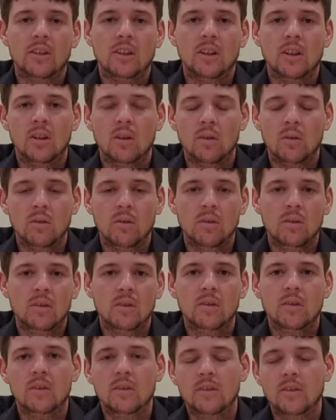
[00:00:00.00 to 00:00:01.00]

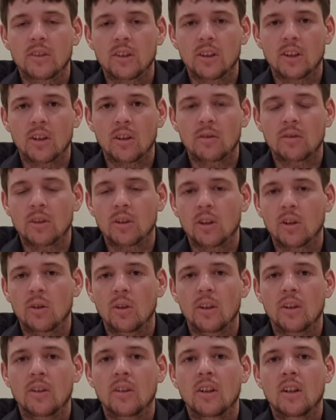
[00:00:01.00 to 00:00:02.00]
If you're
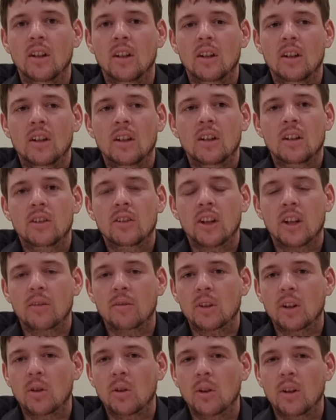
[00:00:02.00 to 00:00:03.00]
going, instead of
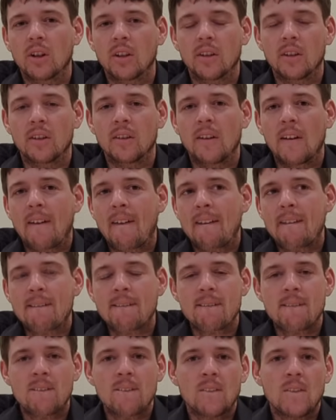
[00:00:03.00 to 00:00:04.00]
going
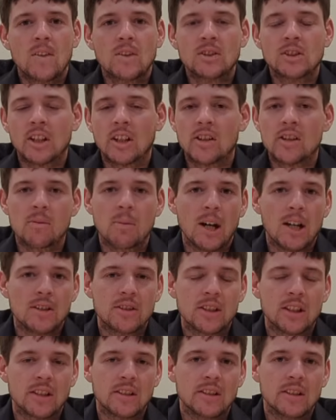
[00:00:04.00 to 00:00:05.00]
60 by
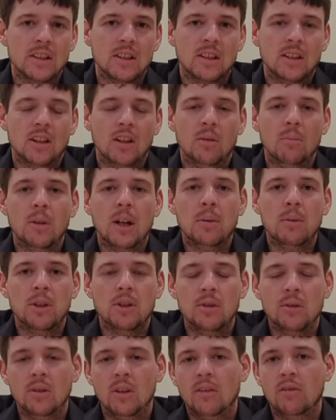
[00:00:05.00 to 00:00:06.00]
60, maybe
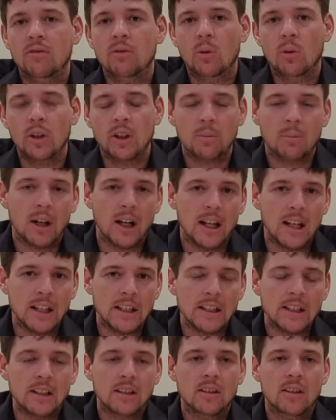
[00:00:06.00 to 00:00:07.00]
do a 40 by
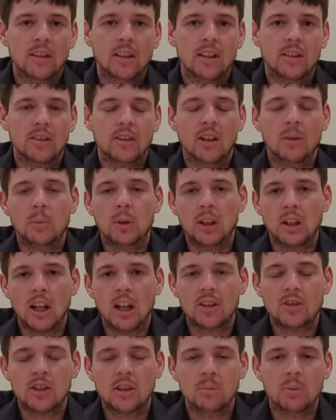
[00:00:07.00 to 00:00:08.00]
80. It's going to be a
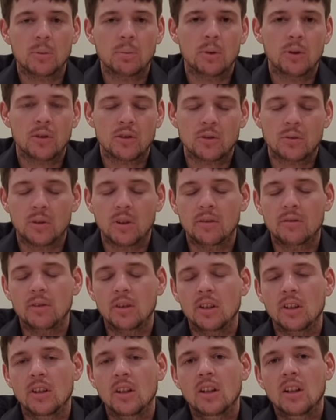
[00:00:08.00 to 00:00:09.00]
lot cheaper per square
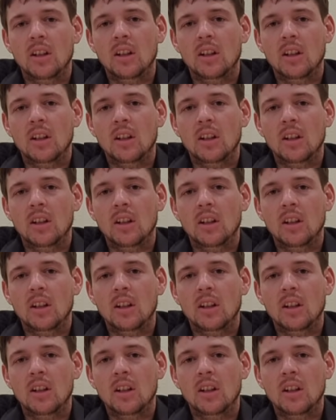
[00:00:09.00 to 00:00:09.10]
foot.